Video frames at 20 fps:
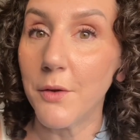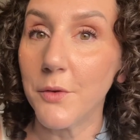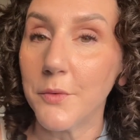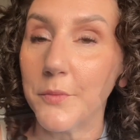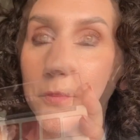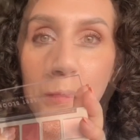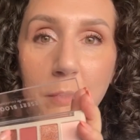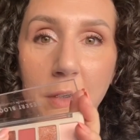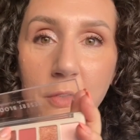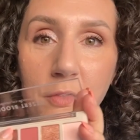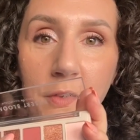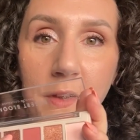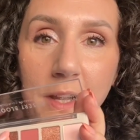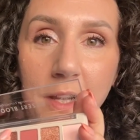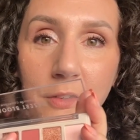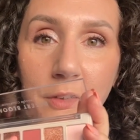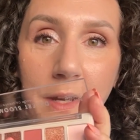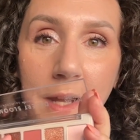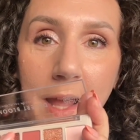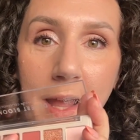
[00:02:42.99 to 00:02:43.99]
With my
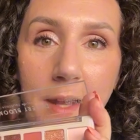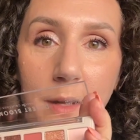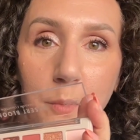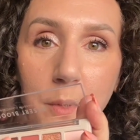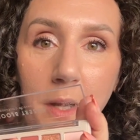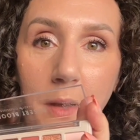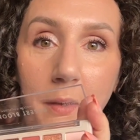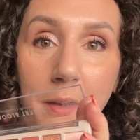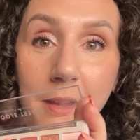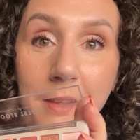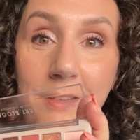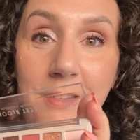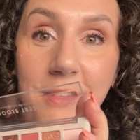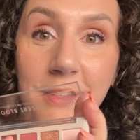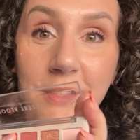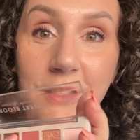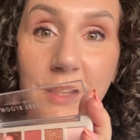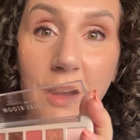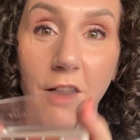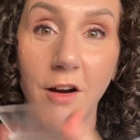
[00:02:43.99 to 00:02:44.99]
finger again, we're going into the
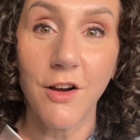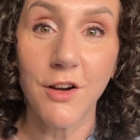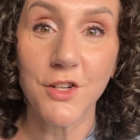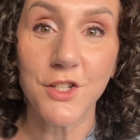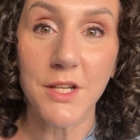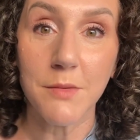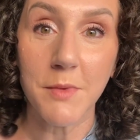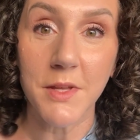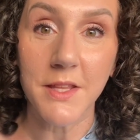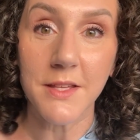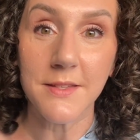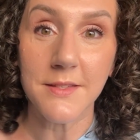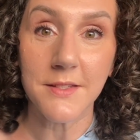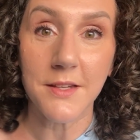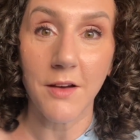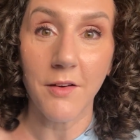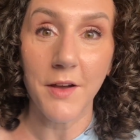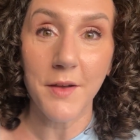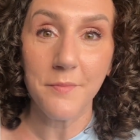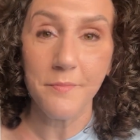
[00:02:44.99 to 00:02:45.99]
dark shimmer this
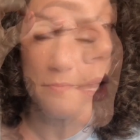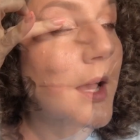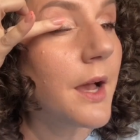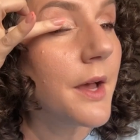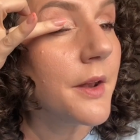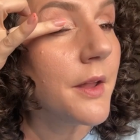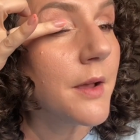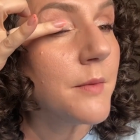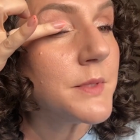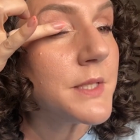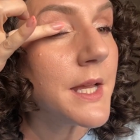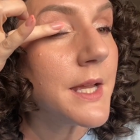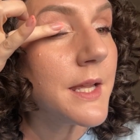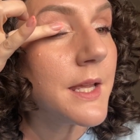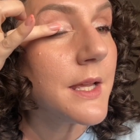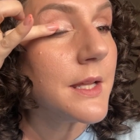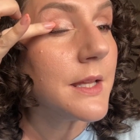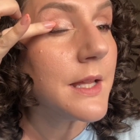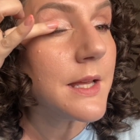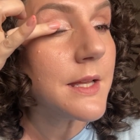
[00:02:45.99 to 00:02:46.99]
time, and I'm
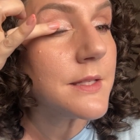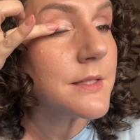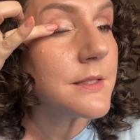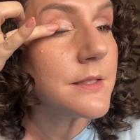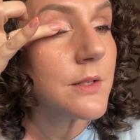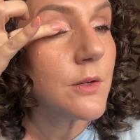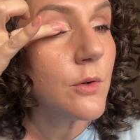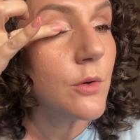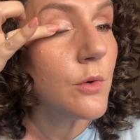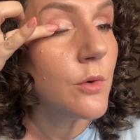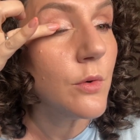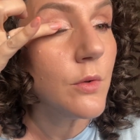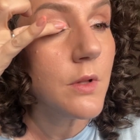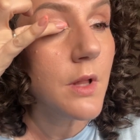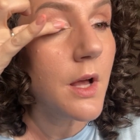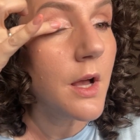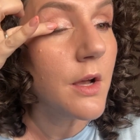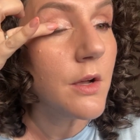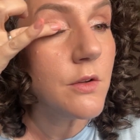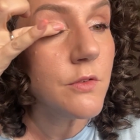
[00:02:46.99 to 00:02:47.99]
taking this all
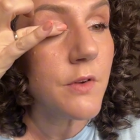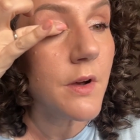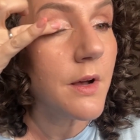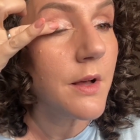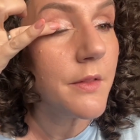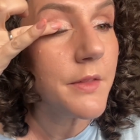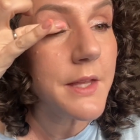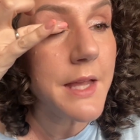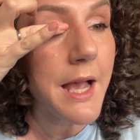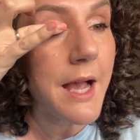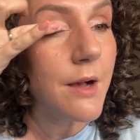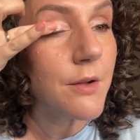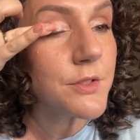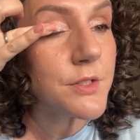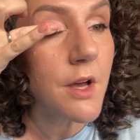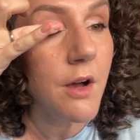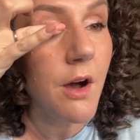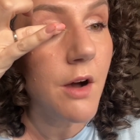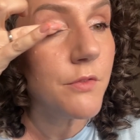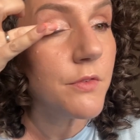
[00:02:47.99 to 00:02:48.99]
over the outer
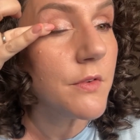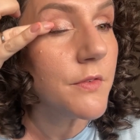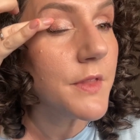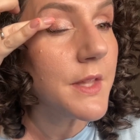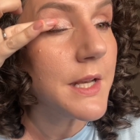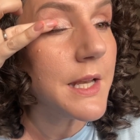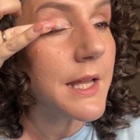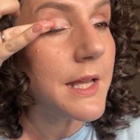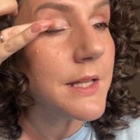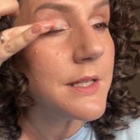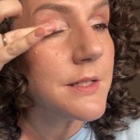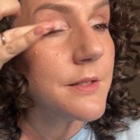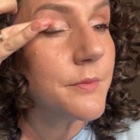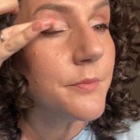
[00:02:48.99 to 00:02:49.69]
half of the lid,